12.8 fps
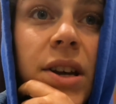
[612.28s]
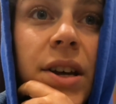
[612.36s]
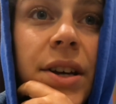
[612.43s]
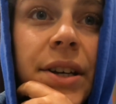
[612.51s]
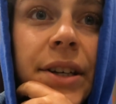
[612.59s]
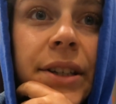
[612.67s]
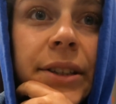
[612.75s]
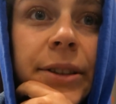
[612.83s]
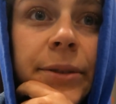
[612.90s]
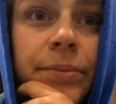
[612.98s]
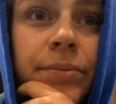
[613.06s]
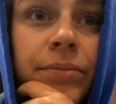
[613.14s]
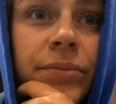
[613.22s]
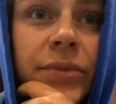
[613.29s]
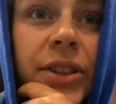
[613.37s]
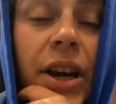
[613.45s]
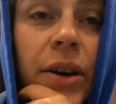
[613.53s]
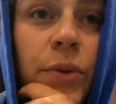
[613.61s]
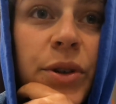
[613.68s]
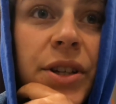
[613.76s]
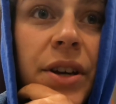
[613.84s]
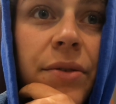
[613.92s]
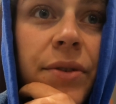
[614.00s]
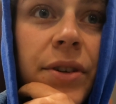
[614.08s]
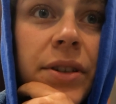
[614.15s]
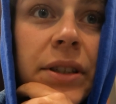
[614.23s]
And yeah, we
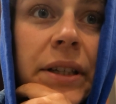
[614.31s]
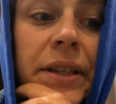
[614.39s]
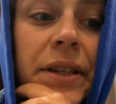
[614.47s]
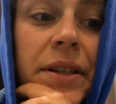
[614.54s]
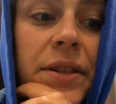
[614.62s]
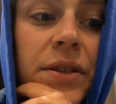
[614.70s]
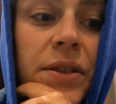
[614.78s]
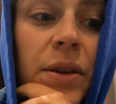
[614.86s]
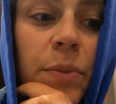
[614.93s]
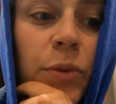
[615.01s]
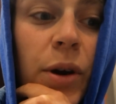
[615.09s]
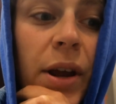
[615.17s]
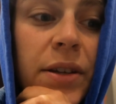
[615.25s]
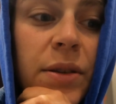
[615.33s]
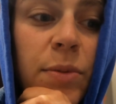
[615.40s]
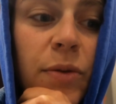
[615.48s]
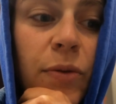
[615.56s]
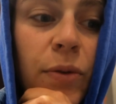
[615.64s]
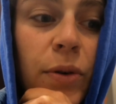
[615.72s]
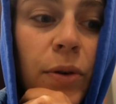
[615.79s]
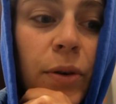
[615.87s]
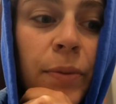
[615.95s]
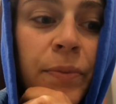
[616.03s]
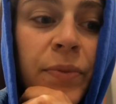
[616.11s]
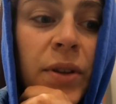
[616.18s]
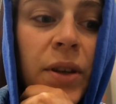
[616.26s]
definitely need some rest before
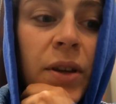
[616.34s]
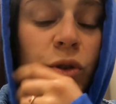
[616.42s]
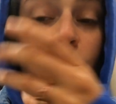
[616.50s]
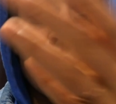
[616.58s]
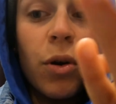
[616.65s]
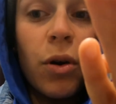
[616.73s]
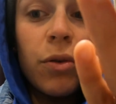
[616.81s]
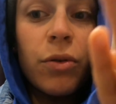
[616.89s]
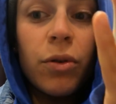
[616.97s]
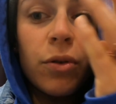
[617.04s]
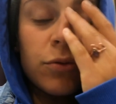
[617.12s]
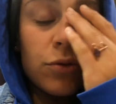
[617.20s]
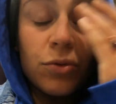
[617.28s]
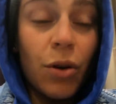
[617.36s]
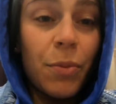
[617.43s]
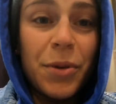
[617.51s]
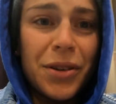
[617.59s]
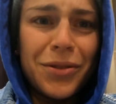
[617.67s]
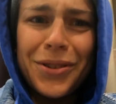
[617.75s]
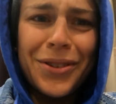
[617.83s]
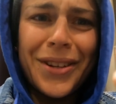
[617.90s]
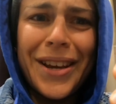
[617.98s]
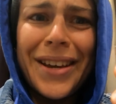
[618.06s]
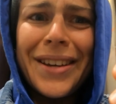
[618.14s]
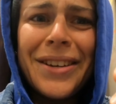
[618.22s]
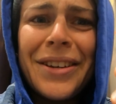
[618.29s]
tomorrow, I mean
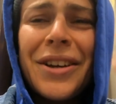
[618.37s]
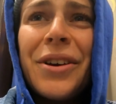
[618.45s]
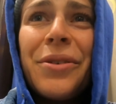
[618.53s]
today.